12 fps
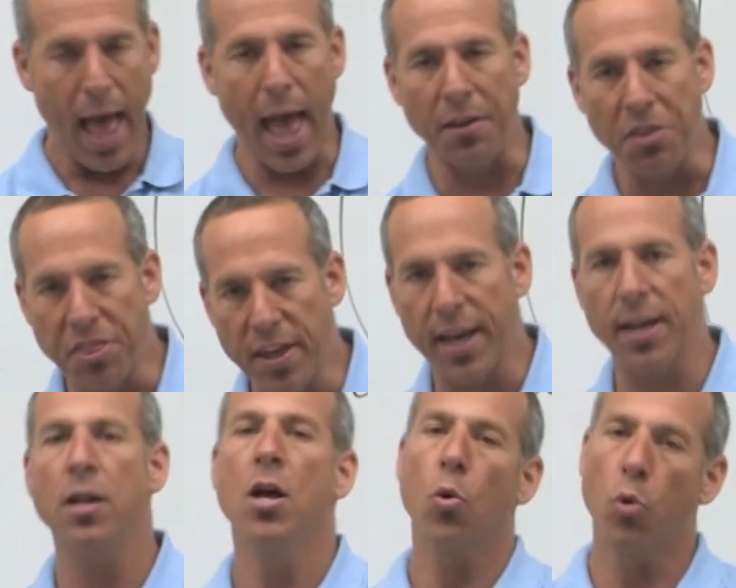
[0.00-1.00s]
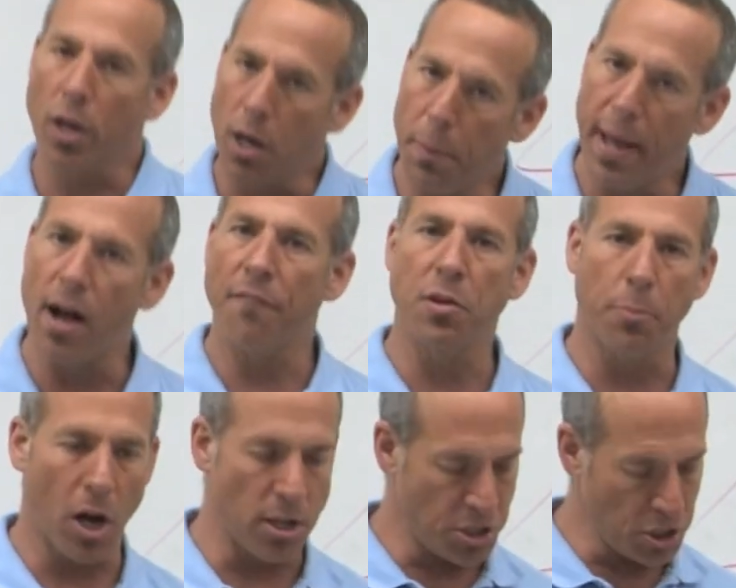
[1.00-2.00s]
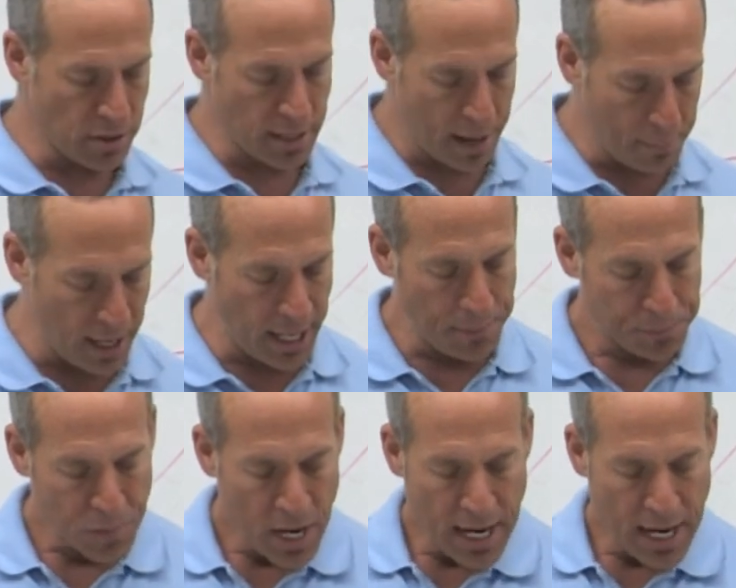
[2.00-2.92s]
and then we're going to pay off the bonds using that money.